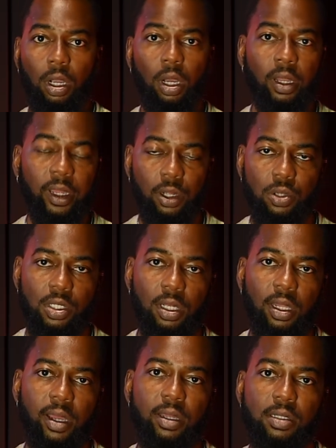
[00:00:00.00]
online
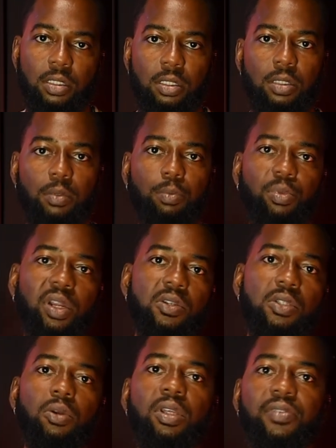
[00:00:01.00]
coaching clients, but
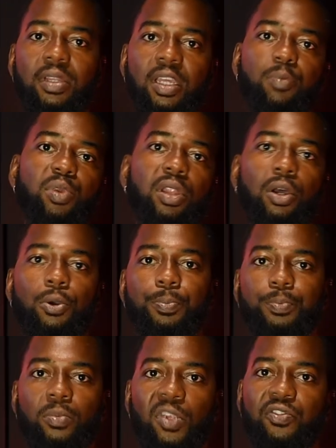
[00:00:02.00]
I'll still leave a link
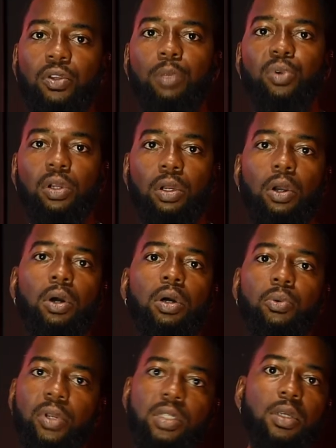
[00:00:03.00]
below if you want to book a
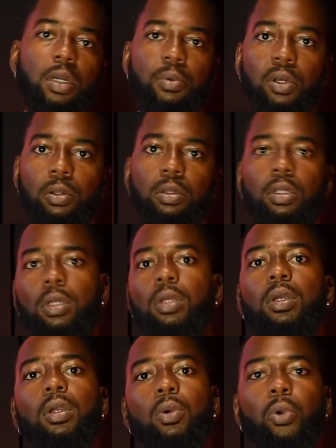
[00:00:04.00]
call and we can talk about
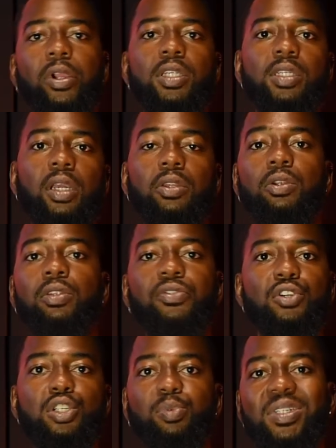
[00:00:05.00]
working together in
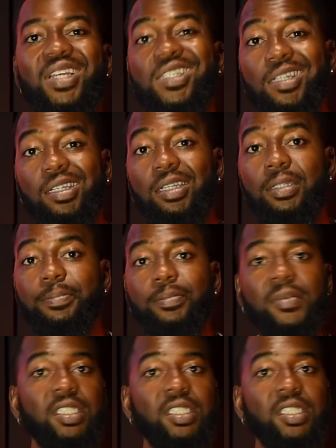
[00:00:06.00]
the future potentially.